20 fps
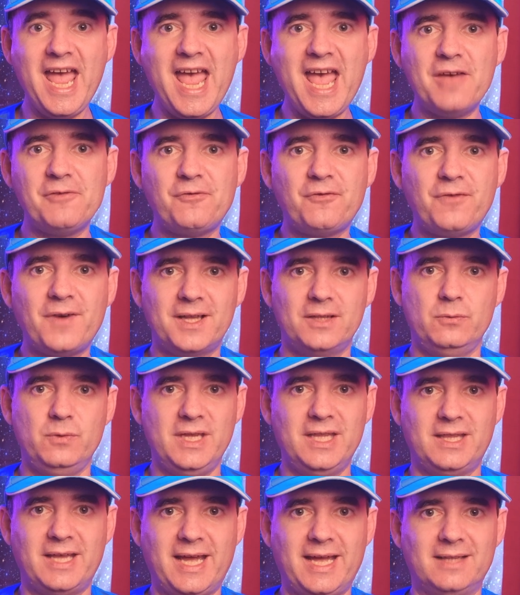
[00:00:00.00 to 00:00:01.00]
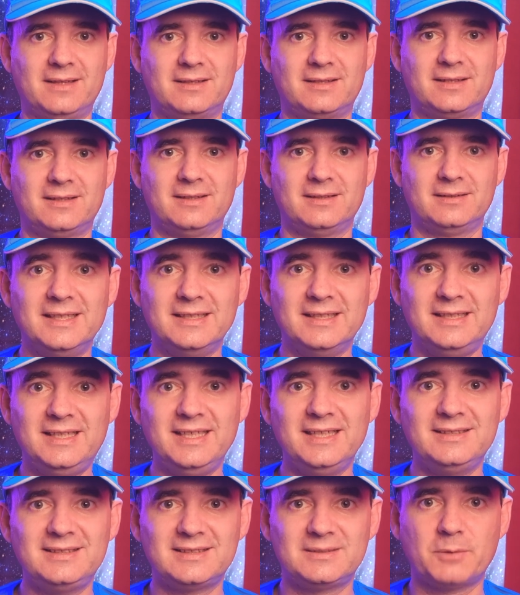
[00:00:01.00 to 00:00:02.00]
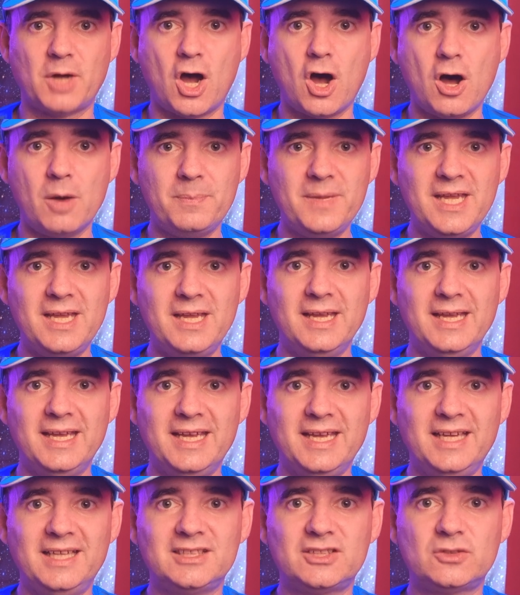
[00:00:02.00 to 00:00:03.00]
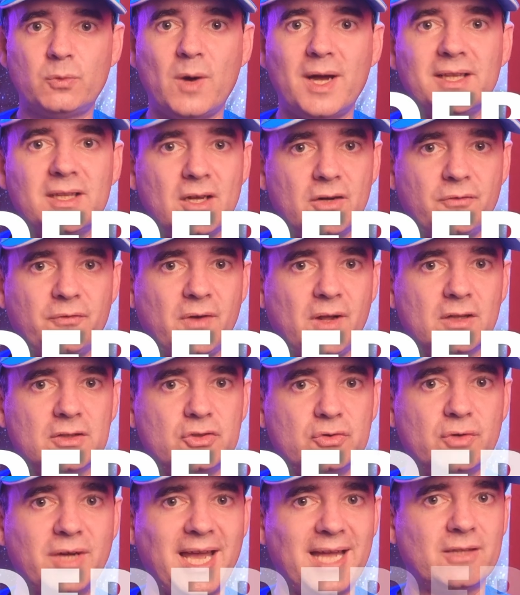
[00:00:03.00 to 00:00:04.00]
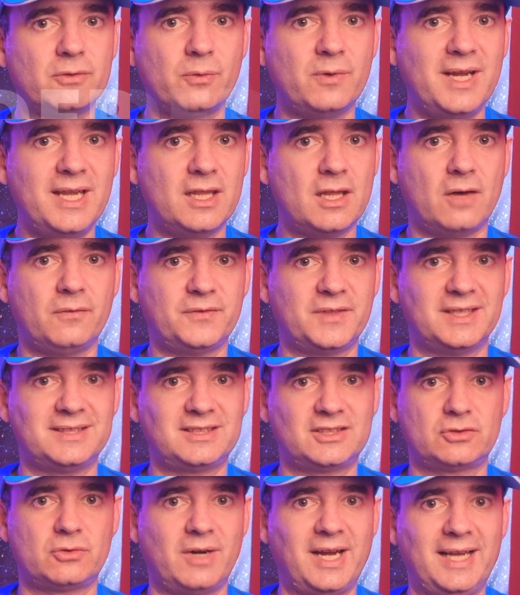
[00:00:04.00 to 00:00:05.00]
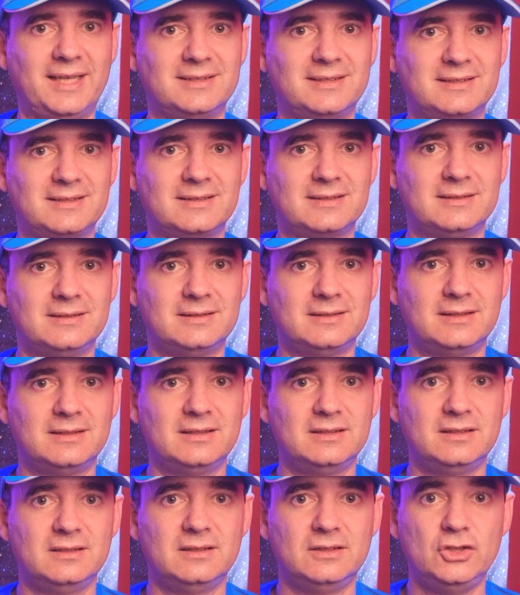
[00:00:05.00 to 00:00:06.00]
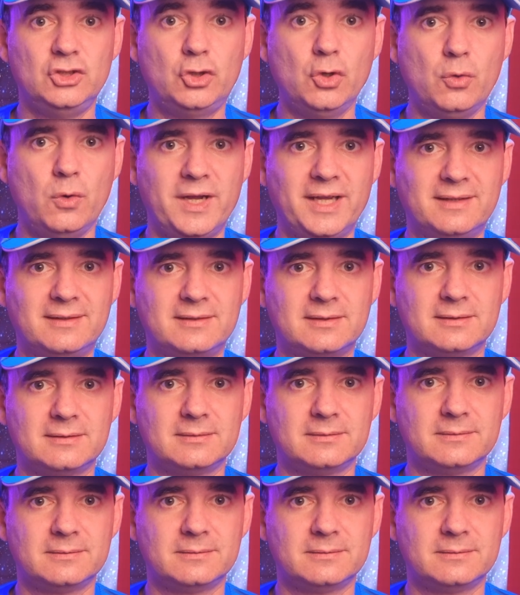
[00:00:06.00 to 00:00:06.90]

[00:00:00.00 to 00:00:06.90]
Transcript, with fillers: Have fun with that. This hobby is wonderful to get rid of the stress. Do it!